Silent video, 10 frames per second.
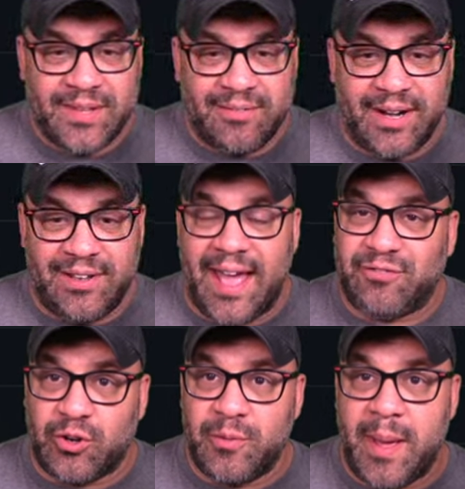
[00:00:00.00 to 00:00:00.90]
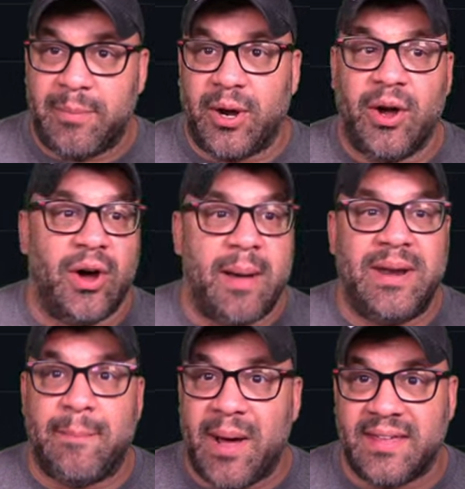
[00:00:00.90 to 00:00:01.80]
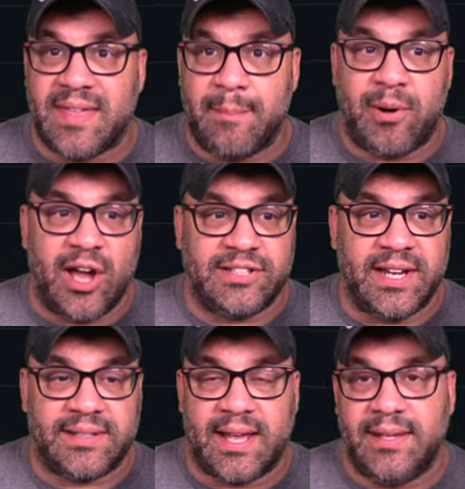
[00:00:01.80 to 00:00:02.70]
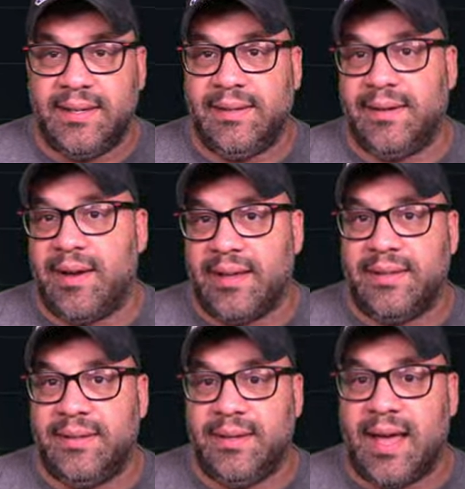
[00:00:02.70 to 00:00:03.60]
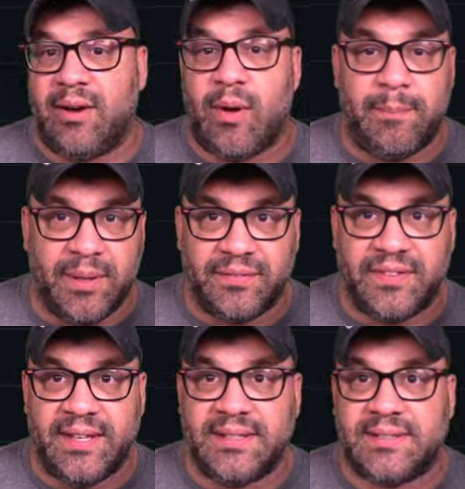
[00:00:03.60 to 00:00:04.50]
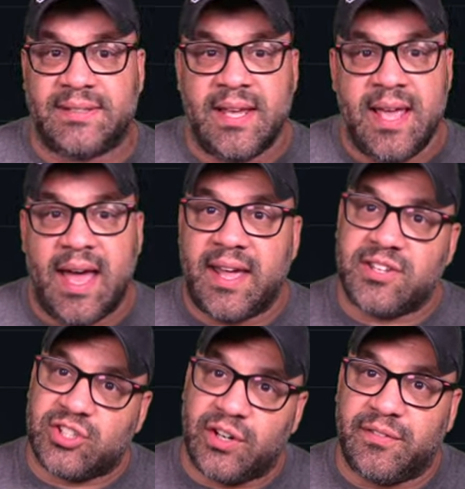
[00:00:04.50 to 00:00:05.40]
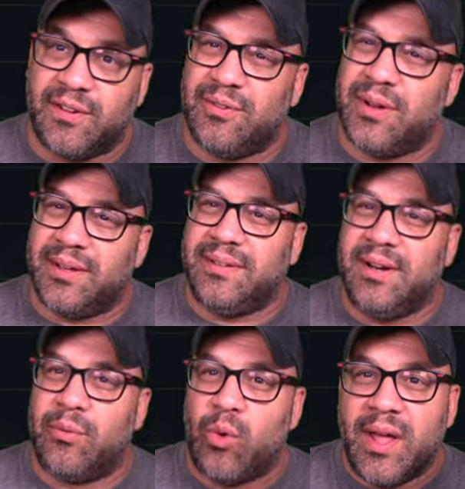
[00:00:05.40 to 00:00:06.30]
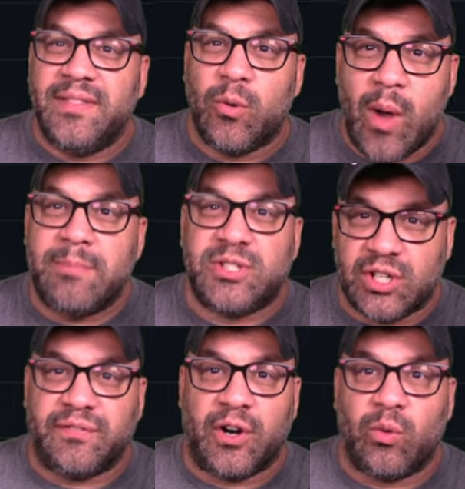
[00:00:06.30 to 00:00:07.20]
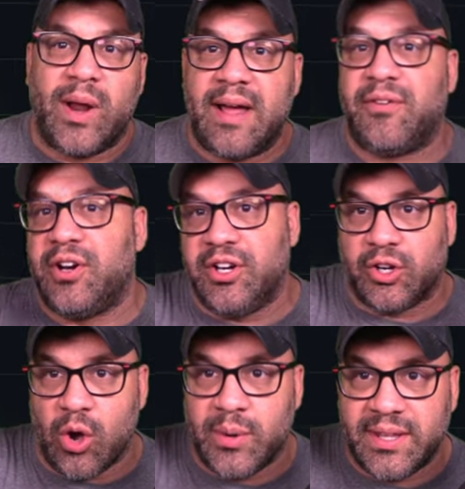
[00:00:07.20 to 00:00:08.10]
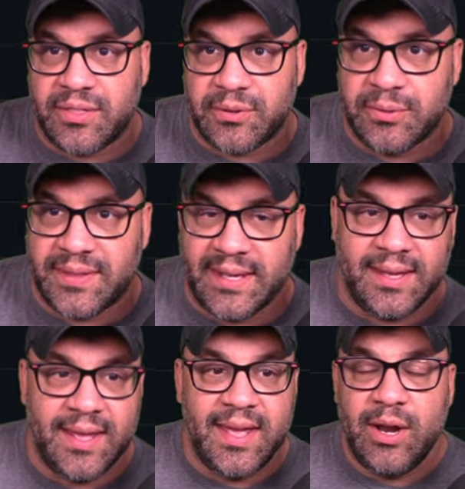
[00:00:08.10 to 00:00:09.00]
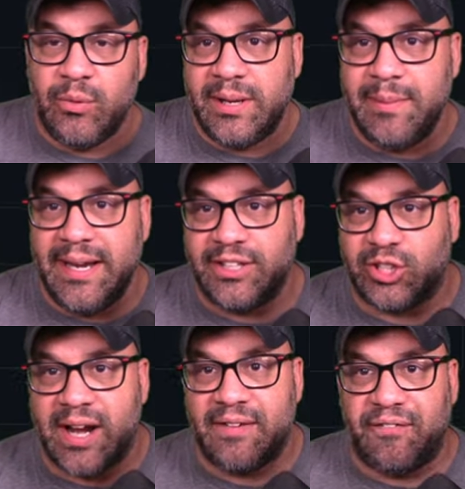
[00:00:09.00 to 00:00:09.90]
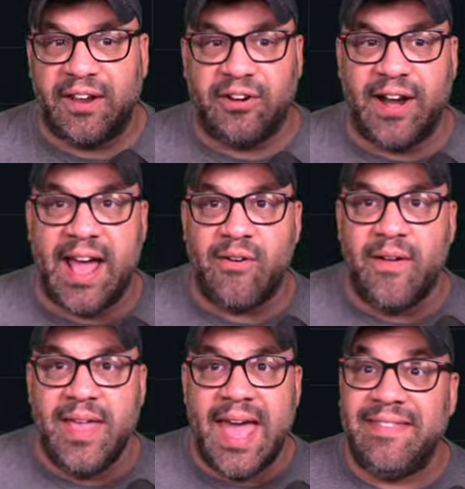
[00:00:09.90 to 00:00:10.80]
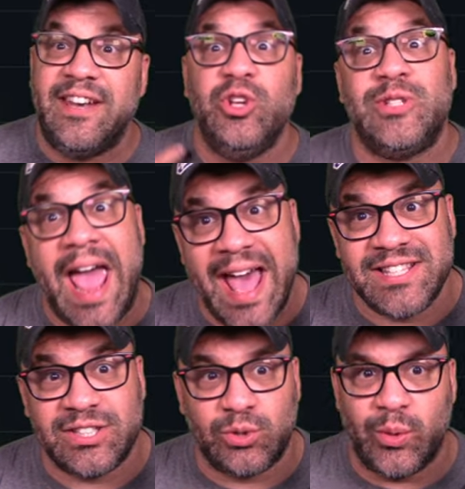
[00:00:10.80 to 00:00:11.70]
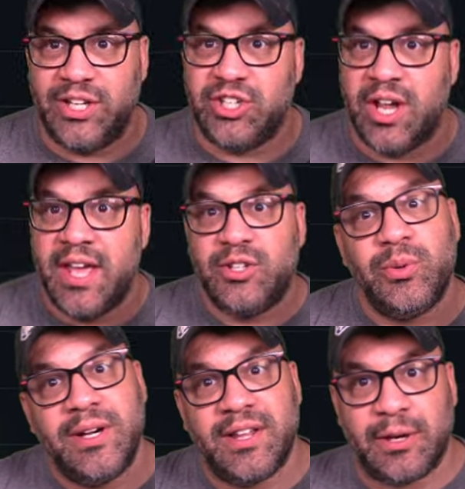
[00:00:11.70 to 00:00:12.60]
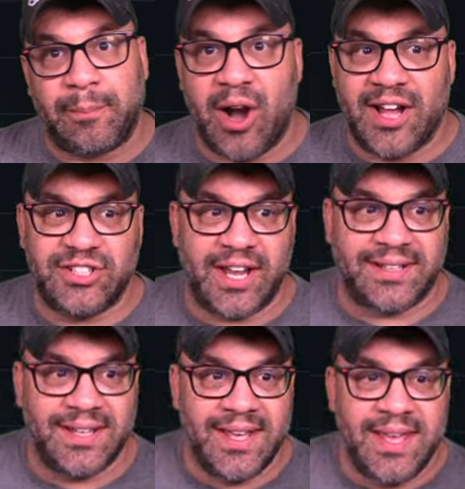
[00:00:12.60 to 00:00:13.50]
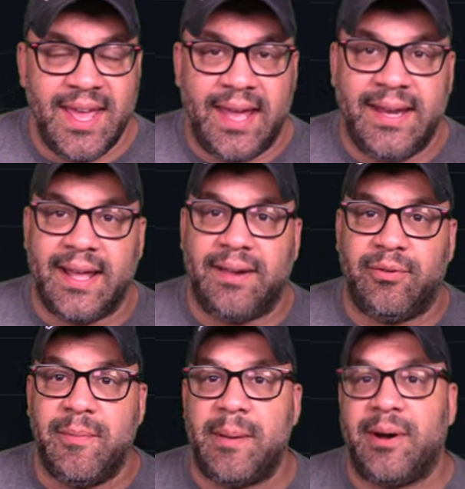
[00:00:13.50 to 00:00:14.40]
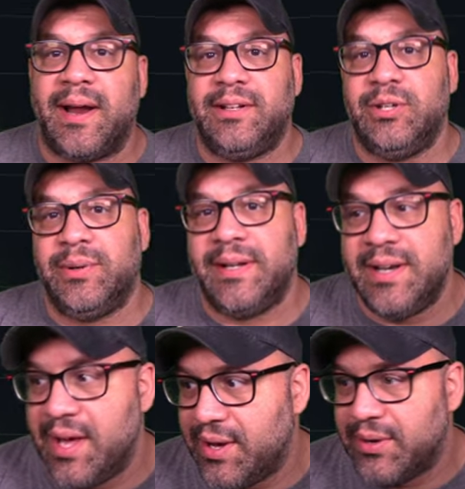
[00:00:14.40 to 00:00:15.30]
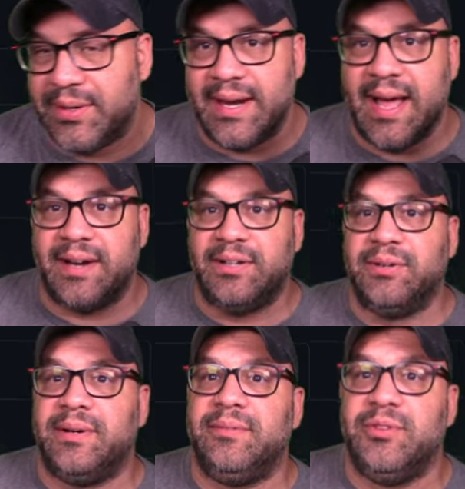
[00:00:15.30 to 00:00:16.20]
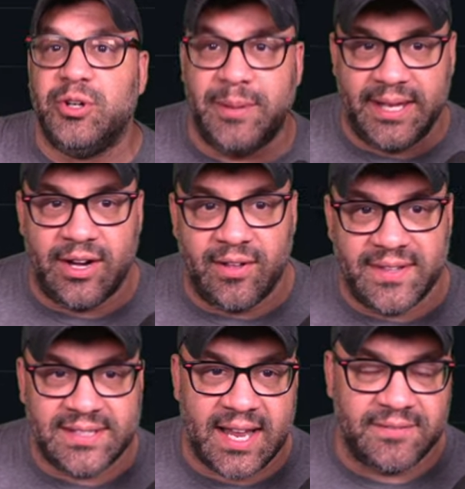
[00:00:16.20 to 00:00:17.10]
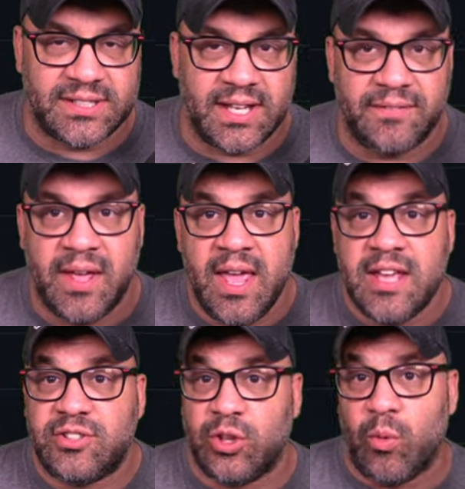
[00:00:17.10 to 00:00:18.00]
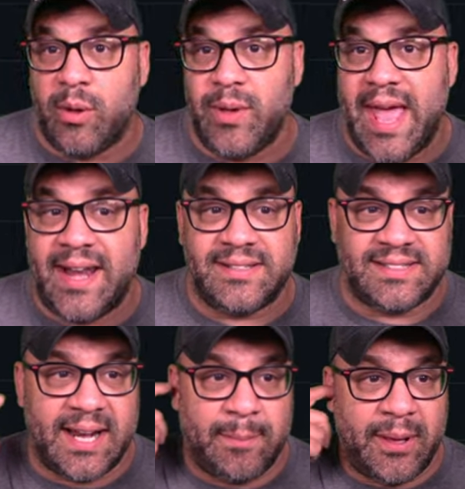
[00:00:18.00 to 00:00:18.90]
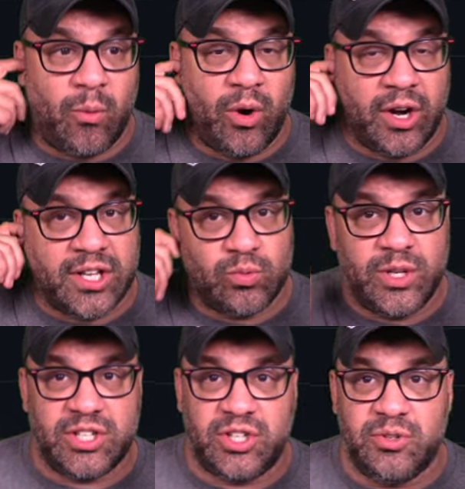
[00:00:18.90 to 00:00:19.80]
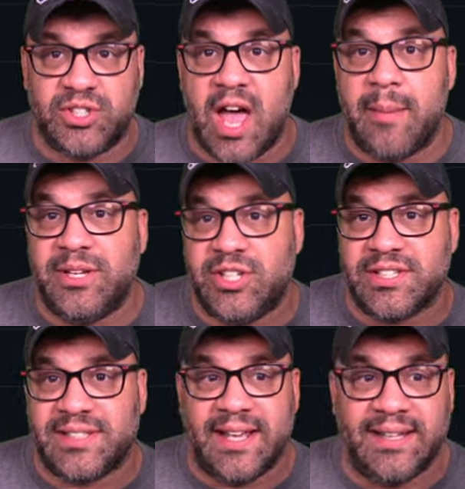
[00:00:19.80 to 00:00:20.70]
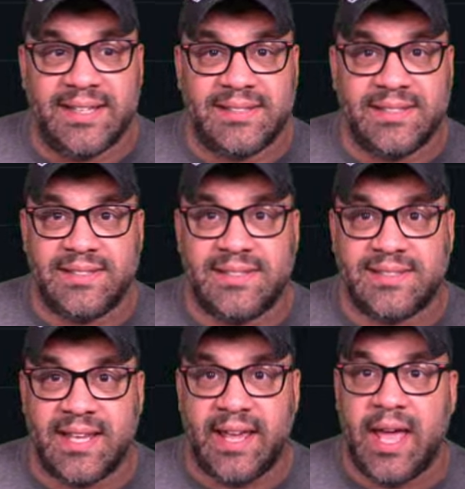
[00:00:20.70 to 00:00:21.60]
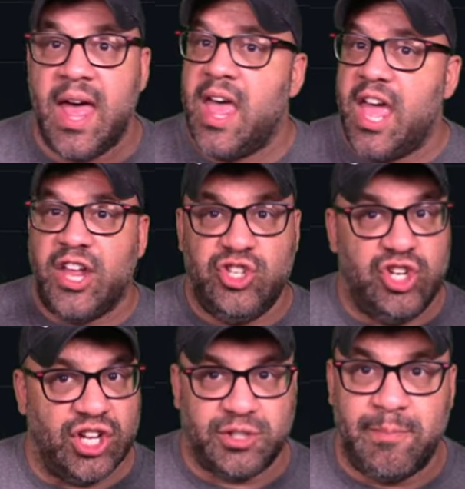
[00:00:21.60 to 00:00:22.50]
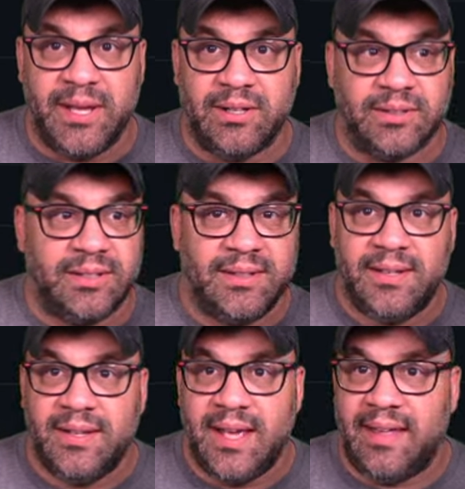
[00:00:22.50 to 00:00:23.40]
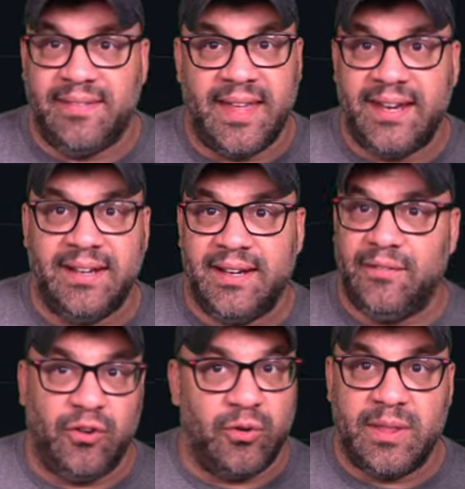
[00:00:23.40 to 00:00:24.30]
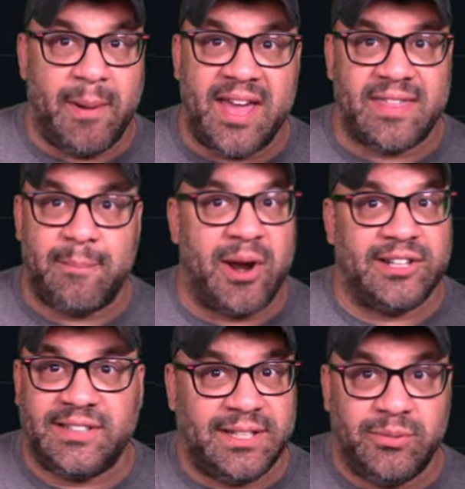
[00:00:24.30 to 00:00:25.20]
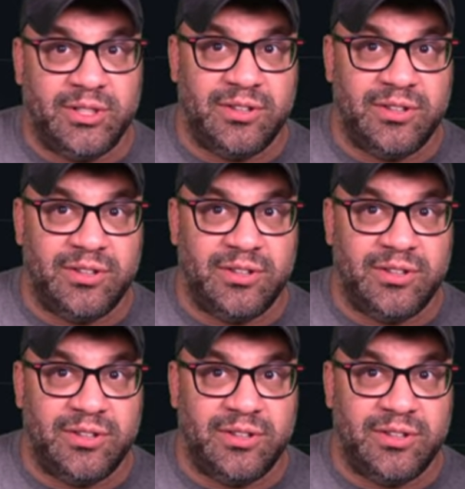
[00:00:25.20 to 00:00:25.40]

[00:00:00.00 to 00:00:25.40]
right, you have to remember, oh, I'm in a Python project. You know, how do I build this? I got to serve, you know, run the web server or whatever. And you're going through the README to trying to figure it out. And then you task switch to another project and you got to remember how to do it in Node and how to do it in Ruby and all this kind of stuff. So the way we had it set up at work is we just use common just aliases to say just build. And then if you're in the Python project, it would do